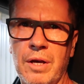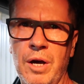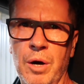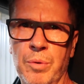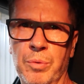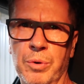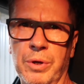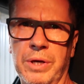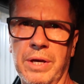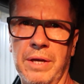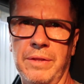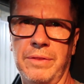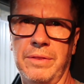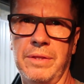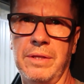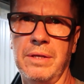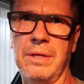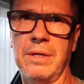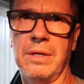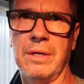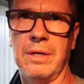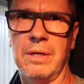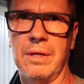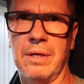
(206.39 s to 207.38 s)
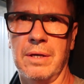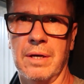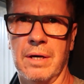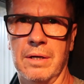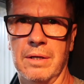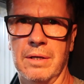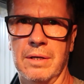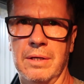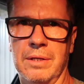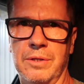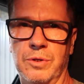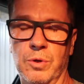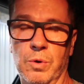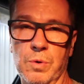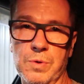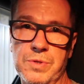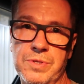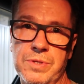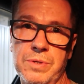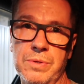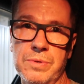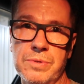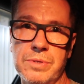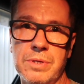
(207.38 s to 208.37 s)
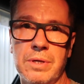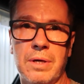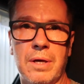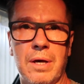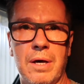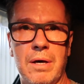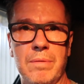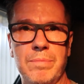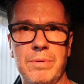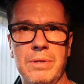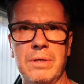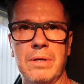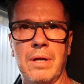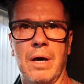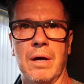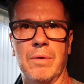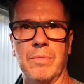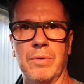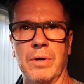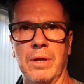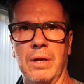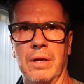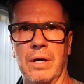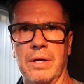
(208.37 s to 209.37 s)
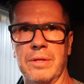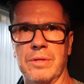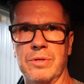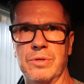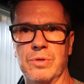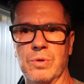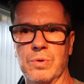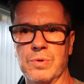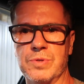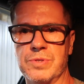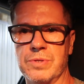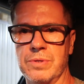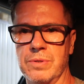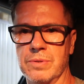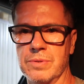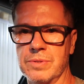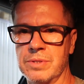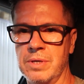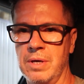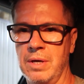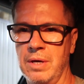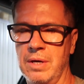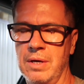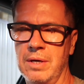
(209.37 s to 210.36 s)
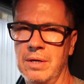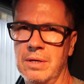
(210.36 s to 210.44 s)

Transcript: I will get the door seals in carbon. I really like the door seals.